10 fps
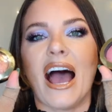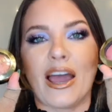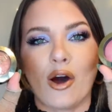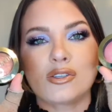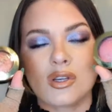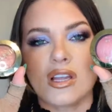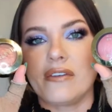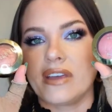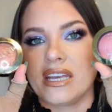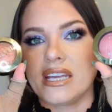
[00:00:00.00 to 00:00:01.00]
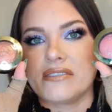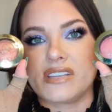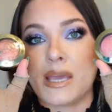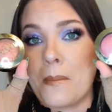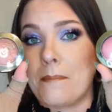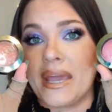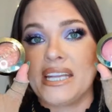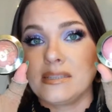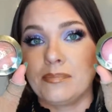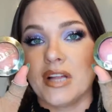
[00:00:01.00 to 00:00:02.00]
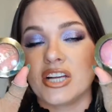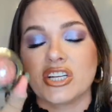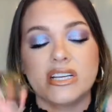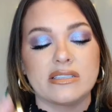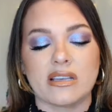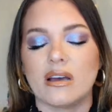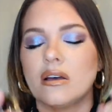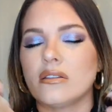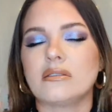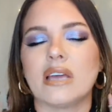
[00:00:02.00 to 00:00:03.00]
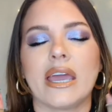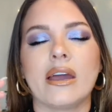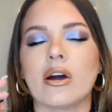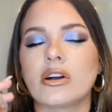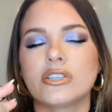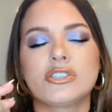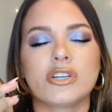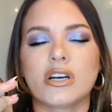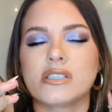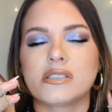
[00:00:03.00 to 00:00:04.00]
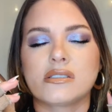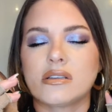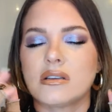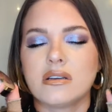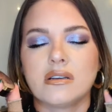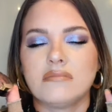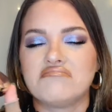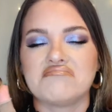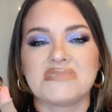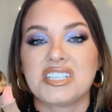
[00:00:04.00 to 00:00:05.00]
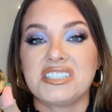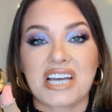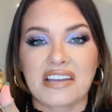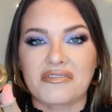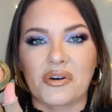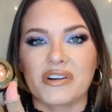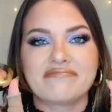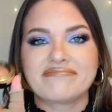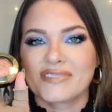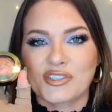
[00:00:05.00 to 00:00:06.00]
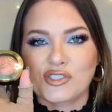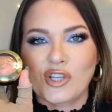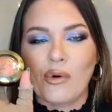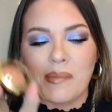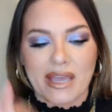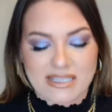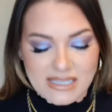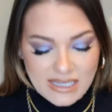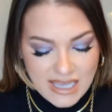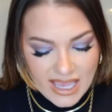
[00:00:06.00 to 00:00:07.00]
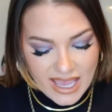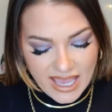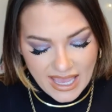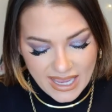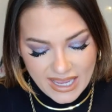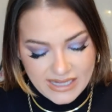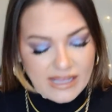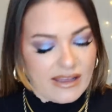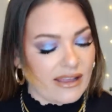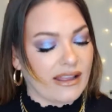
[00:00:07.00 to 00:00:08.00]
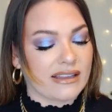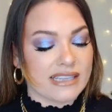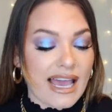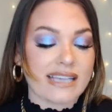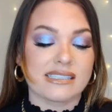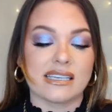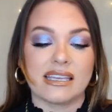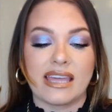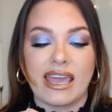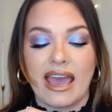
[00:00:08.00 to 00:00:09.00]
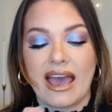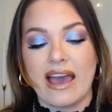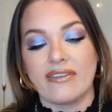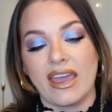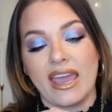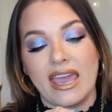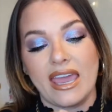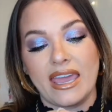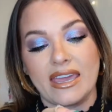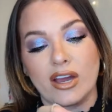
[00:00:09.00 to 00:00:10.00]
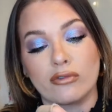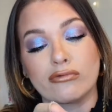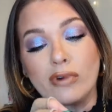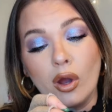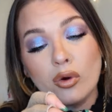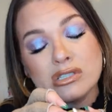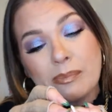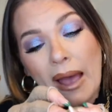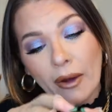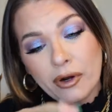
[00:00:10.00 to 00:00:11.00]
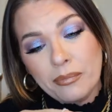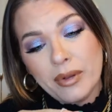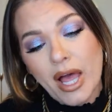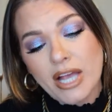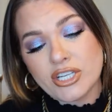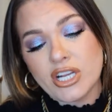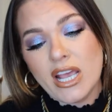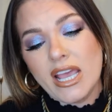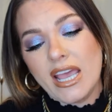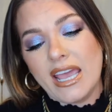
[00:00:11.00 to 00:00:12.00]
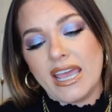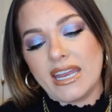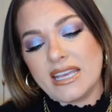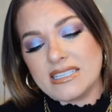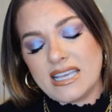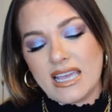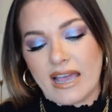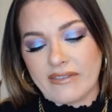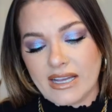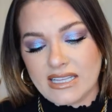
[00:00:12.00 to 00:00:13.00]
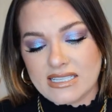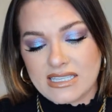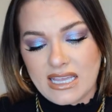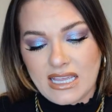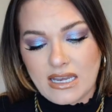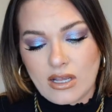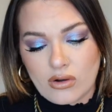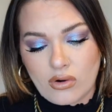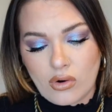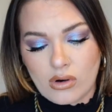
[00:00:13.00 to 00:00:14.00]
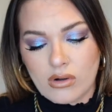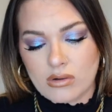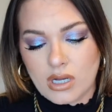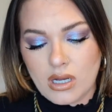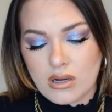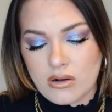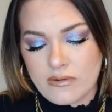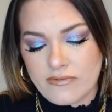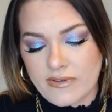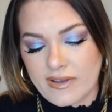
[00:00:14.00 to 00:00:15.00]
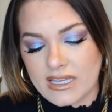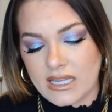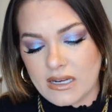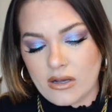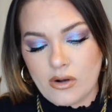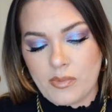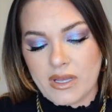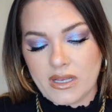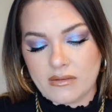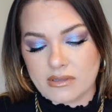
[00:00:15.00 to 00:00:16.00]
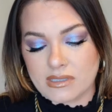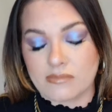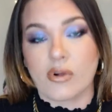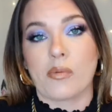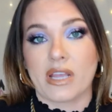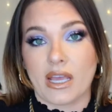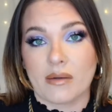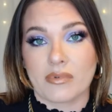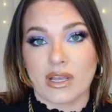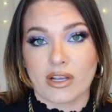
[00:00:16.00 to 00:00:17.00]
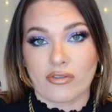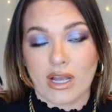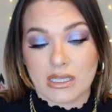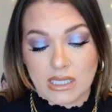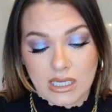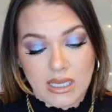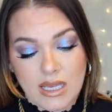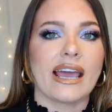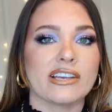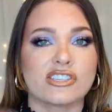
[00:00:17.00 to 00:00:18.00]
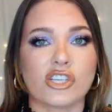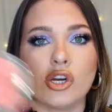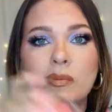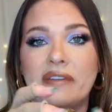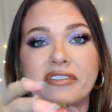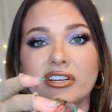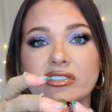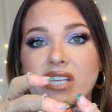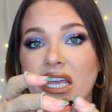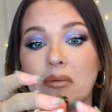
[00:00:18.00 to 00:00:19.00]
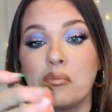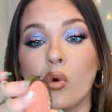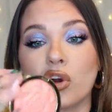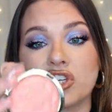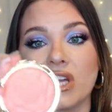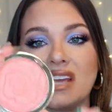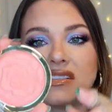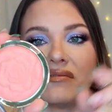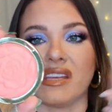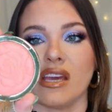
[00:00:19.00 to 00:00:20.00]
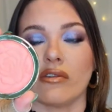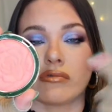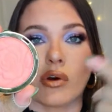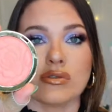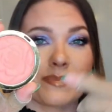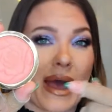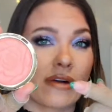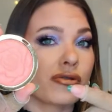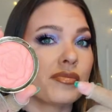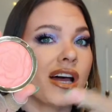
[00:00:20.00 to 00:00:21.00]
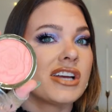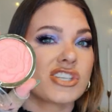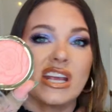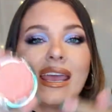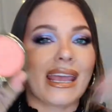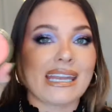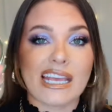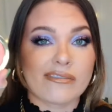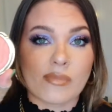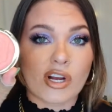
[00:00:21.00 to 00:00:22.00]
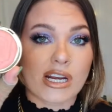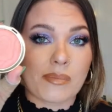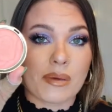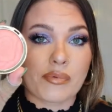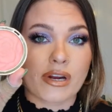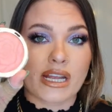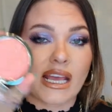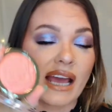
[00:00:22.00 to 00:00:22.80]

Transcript: I also love any of the baked blushes. They are just to die for. They're so amazing. And lastly, they have a rose powder blush. I've got this in Coral Cove, if I can get it open, because I'm opening it incorrectly. And I assume if there's more shades of the rose powder blush, any of them are going to be pretty.